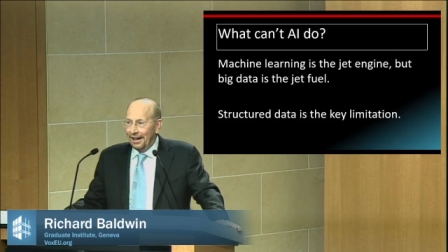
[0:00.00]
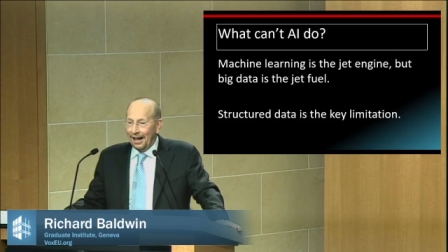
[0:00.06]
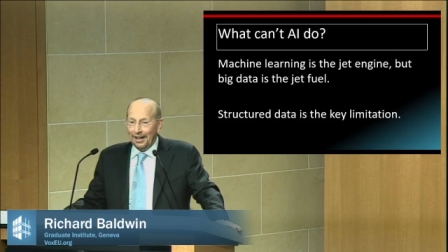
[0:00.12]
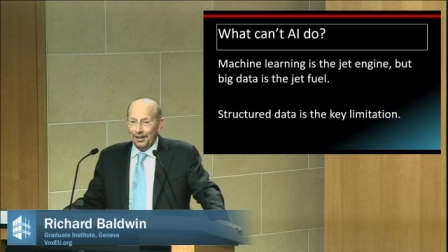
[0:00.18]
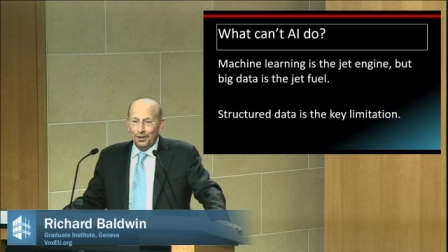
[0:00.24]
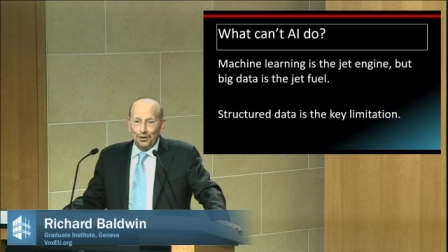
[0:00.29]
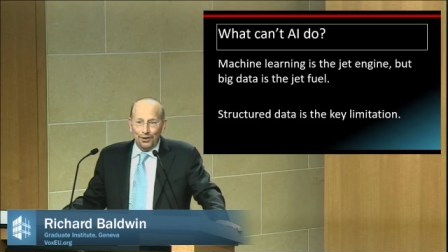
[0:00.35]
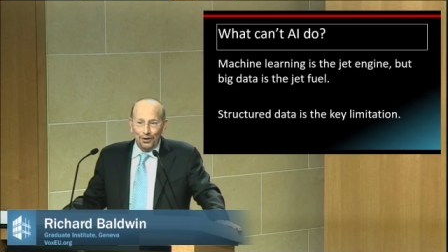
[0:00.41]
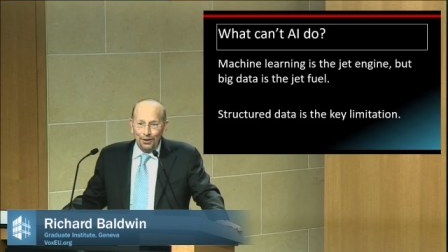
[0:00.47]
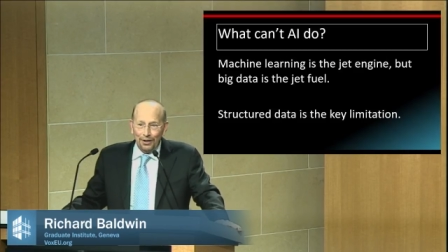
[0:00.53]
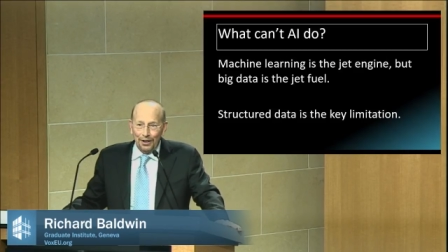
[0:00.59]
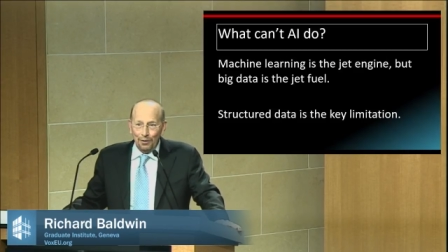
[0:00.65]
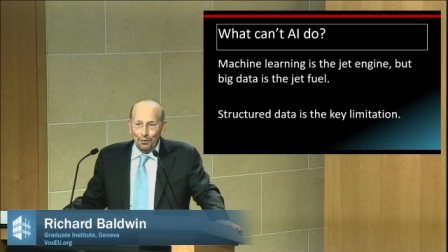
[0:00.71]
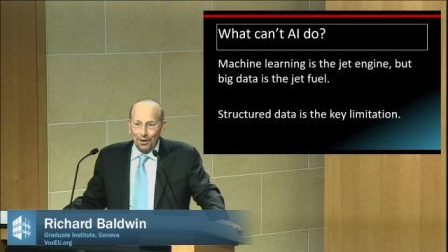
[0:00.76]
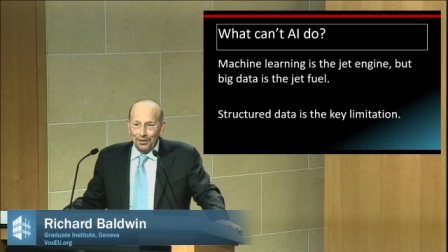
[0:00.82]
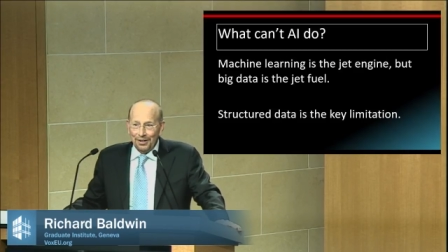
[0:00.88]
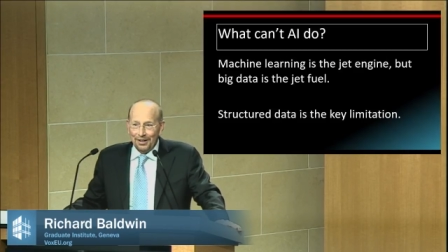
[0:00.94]
And it
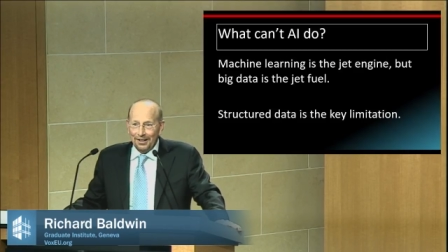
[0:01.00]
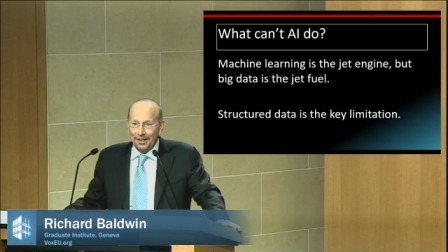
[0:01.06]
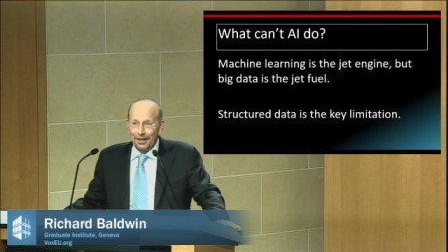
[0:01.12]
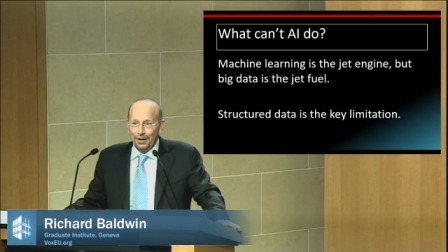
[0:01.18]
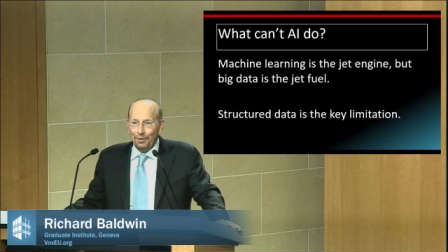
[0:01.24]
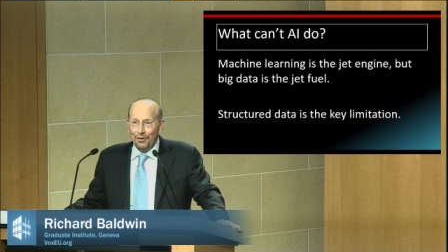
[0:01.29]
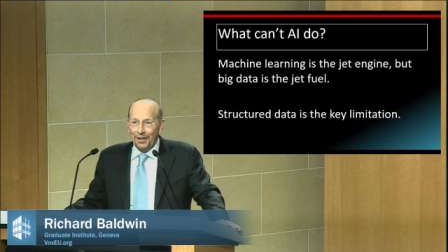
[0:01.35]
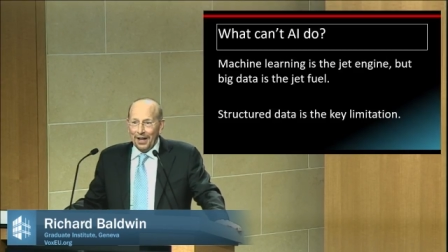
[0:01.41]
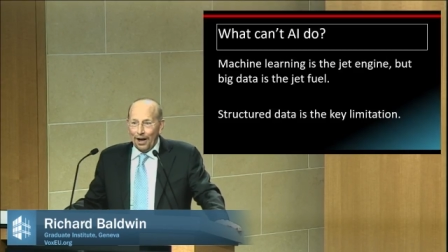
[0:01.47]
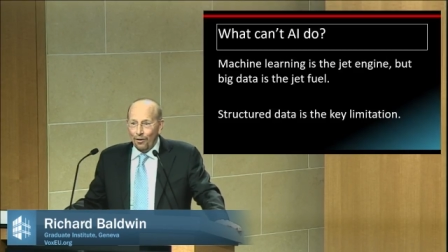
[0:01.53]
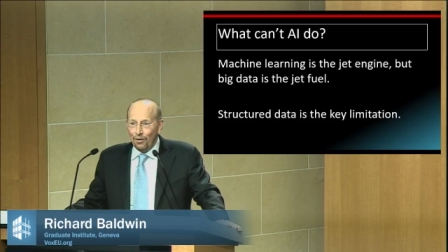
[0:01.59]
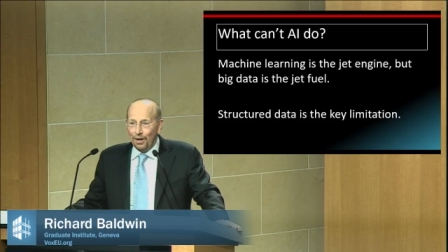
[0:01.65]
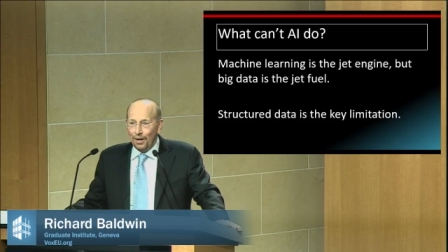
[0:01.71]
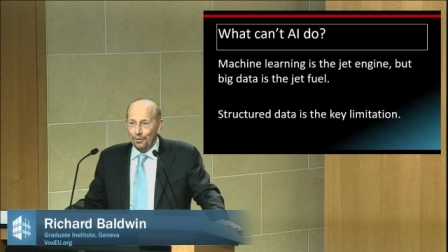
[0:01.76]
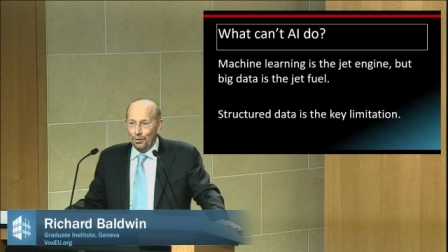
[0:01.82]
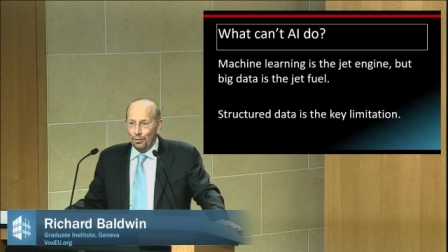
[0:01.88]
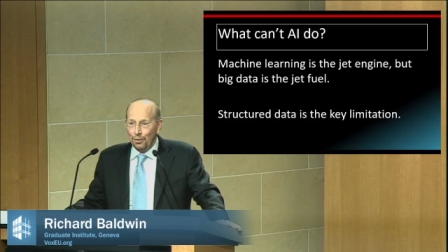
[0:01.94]
certainly wasn't clear what the
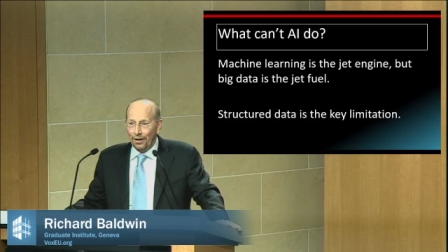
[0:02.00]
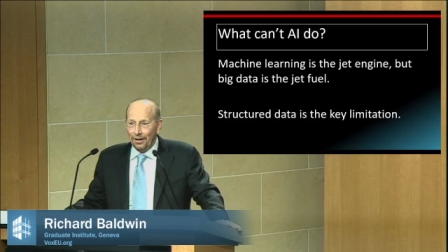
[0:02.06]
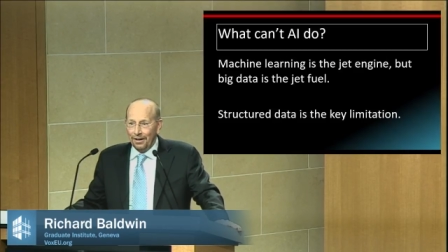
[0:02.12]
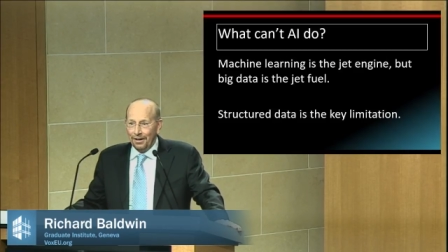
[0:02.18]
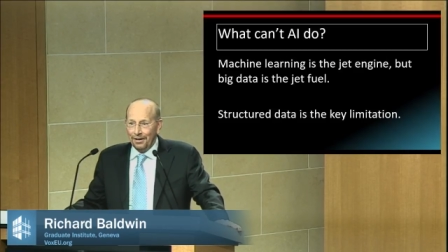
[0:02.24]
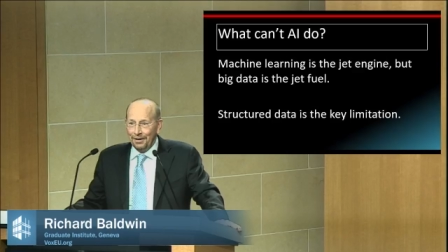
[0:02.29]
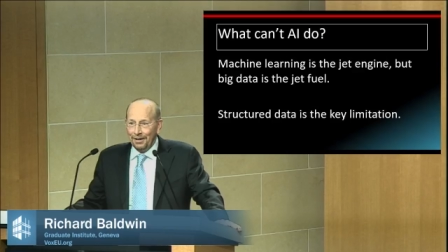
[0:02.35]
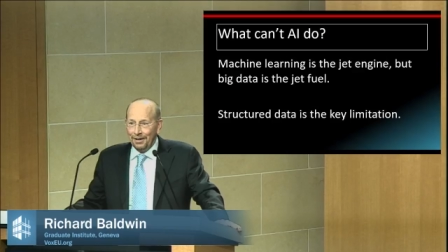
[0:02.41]
outcomes were.